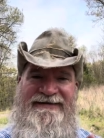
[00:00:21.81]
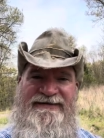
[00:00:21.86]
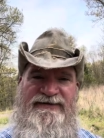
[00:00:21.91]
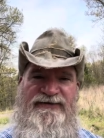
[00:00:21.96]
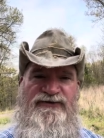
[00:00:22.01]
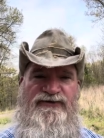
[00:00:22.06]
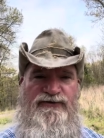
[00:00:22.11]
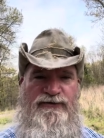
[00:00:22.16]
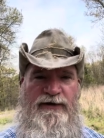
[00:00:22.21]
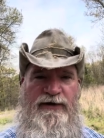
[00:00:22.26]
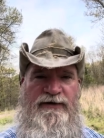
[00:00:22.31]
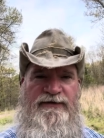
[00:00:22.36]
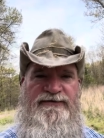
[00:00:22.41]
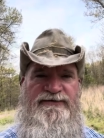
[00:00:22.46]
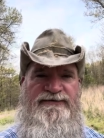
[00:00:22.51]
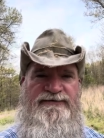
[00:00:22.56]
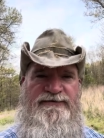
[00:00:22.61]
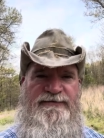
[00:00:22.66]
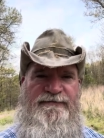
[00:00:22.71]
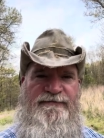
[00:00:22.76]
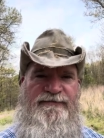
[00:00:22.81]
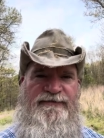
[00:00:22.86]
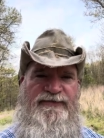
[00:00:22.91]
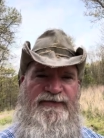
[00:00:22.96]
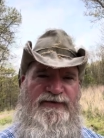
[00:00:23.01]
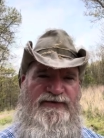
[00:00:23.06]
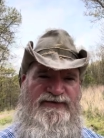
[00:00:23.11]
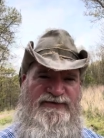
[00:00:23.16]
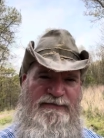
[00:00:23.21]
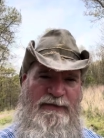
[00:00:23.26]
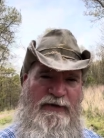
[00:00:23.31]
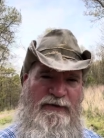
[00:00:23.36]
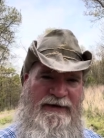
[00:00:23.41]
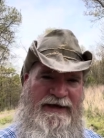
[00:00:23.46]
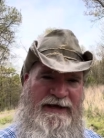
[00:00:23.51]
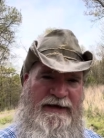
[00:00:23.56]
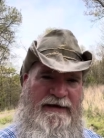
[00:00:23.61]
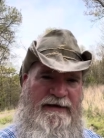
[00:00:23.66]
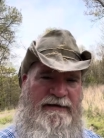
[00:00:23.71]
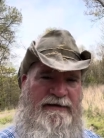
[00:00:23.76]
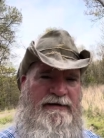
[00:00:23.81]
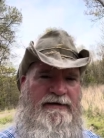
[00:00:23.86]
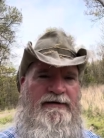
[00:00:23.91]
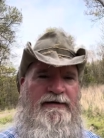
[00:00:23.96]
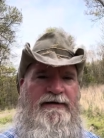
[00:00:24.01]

to drugs, to smoking,